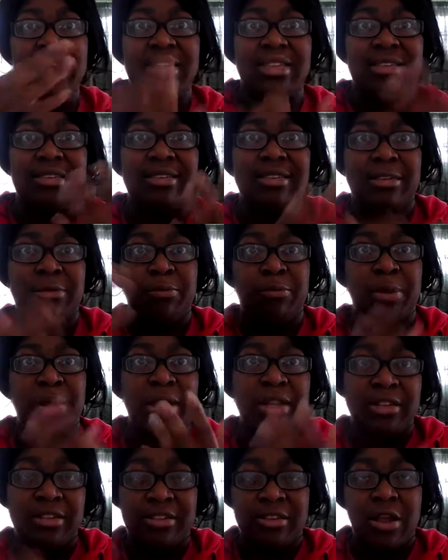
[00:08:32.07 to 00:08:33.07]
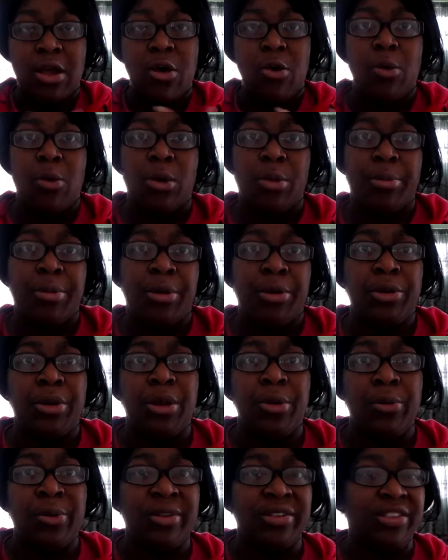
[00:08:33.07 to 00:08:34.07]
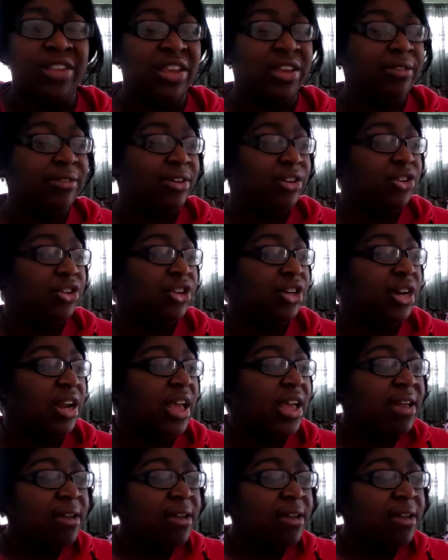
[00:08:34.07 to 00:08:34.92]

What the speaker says: suspense or buildup. We see Richard